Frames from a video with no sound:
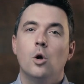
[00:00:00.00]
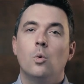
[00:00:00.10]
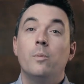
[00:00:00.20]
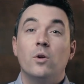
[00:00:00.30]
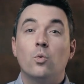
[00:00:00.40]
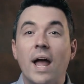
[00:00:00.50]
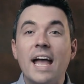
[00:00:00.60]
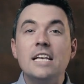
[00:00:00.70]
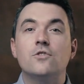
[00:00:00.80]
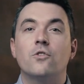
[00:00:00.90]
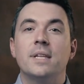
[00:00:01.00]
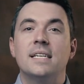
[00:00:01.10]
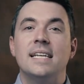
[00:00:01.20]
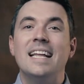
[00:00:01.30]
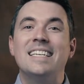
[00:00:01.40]
will be raised from the
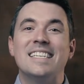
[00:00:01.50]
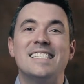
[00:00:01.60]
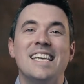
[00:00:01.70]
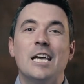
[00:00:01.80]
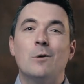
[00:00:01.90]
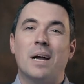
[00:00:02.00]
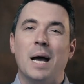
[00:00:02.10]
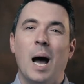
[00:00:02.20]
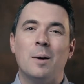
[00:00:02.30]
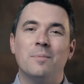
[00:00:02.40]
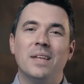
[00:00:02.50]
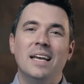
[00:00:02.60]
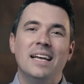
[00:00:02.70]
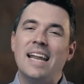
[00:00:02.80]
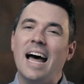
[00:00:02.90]
dead to see him come,
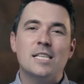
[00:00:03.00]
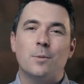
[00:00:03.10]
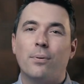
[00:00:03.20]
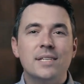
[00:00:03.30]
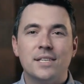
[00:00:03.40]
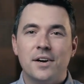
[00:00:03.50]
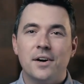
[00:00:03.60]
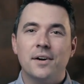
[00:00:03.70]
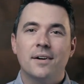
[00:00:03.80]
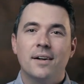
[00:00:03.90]
not as a prisoner,